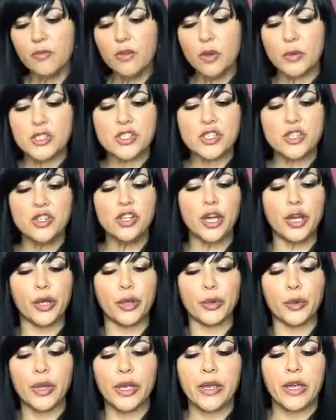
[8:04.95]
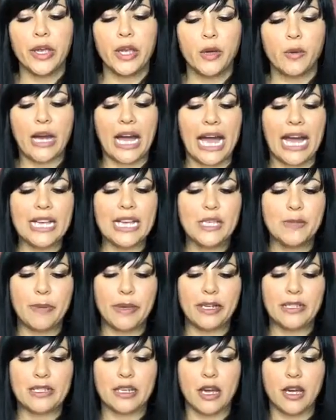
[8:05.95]
Once you know what
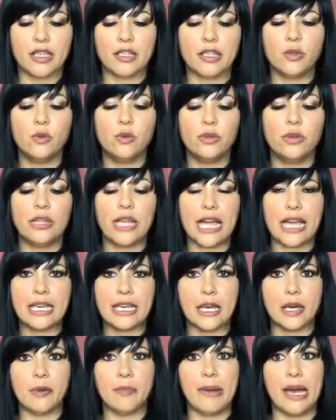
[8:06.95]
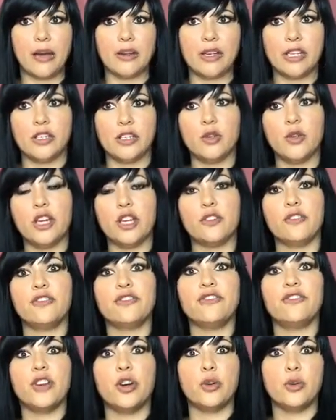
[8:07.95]
aspect you like about it, you can
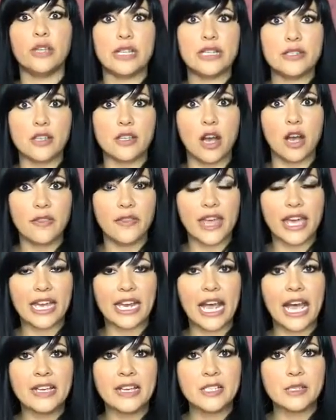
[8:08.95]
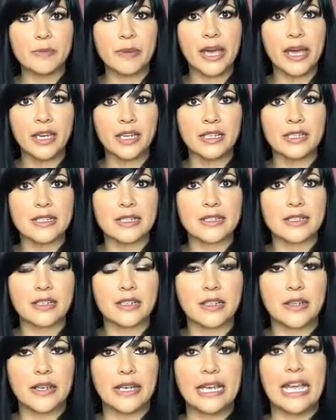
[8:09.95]
focus on that aspect
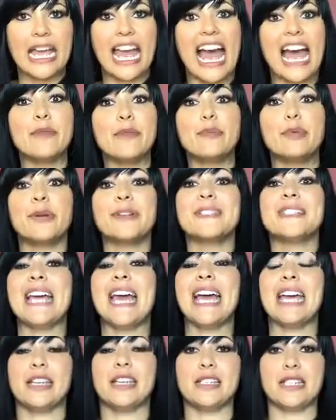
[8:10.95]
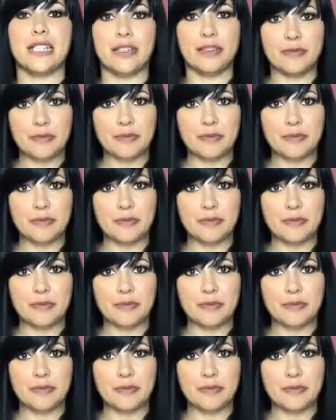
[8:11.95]
and protect it,